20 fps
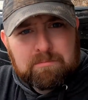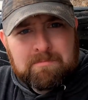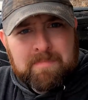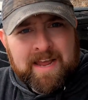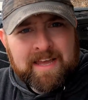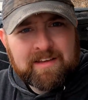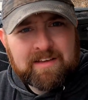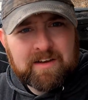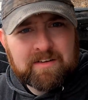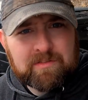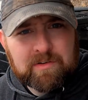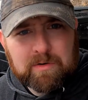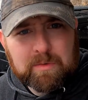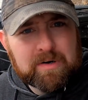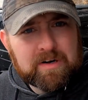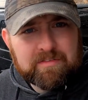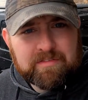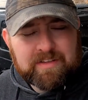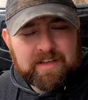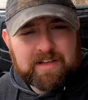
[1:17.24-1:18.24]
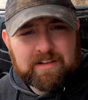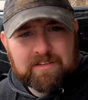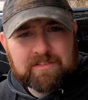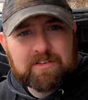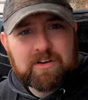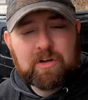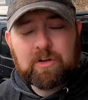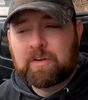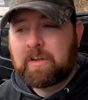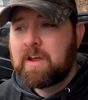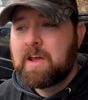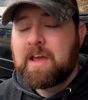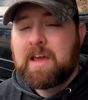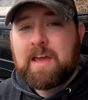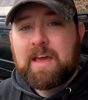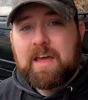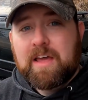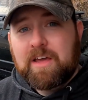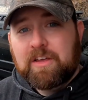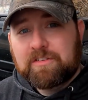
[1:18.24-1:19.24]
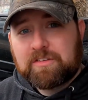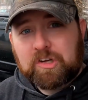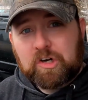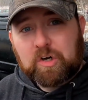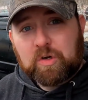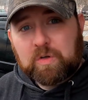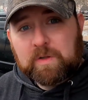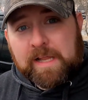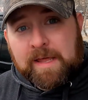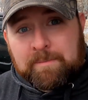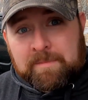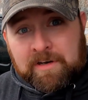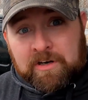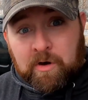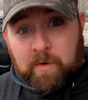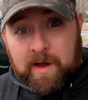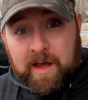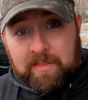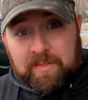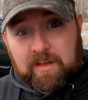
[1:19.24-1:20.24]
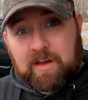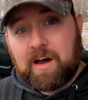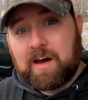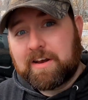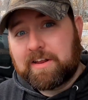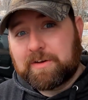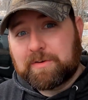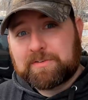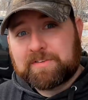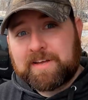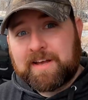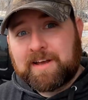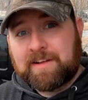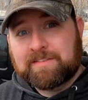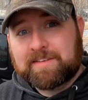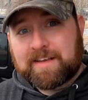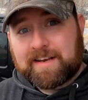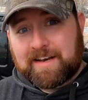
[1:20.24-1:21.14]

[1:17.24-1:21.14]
mic cover, whatever the hell it's called. So let me know how the audio sounds,